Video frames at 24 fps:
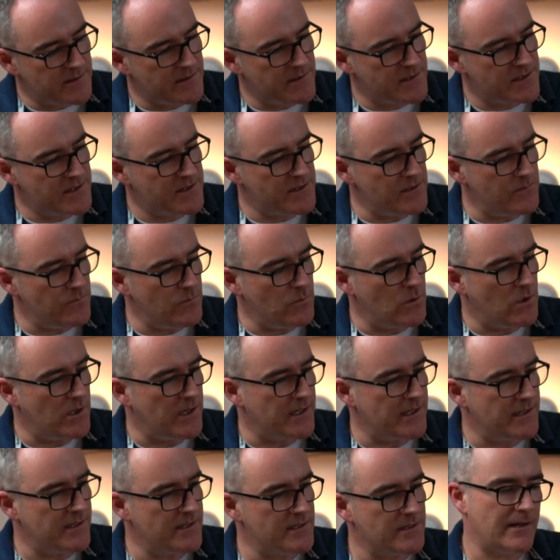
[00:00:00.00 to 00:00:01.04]
some
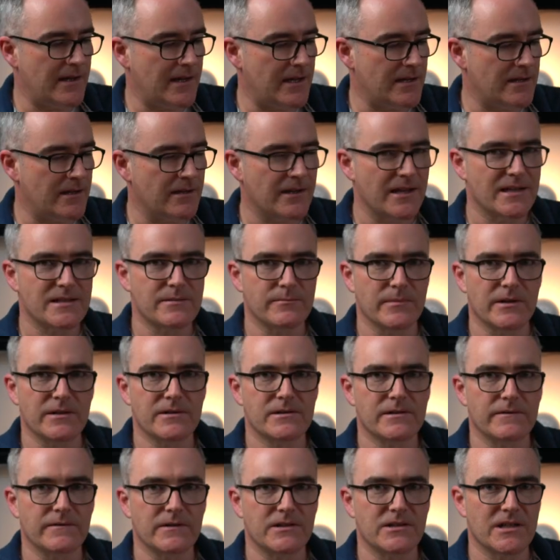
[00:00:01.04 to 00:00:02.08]
winders and I guess
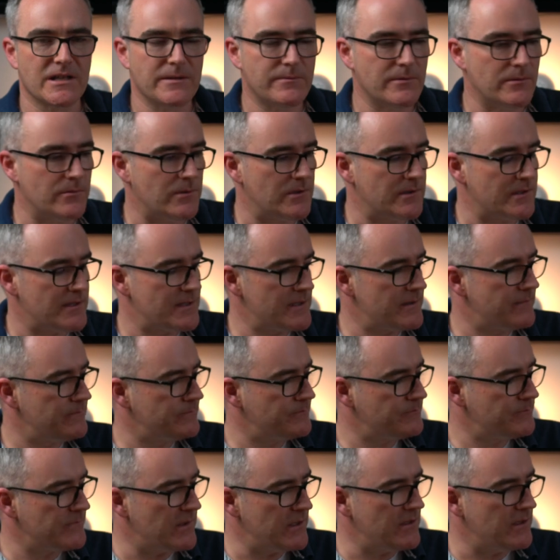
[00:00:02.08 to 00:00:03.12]
most of the cheaper ones
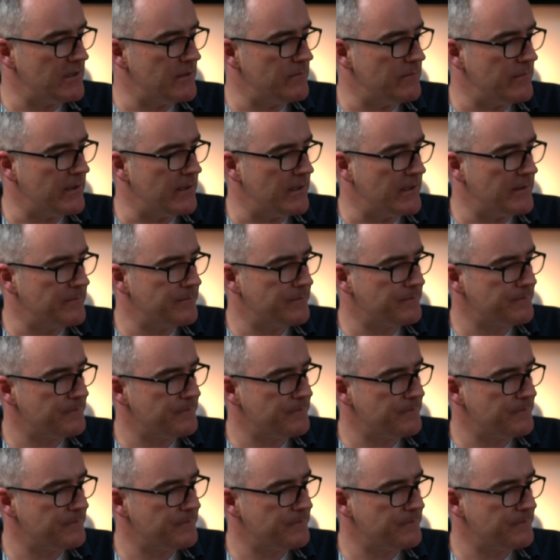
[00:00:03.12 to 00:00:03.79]
that you can buy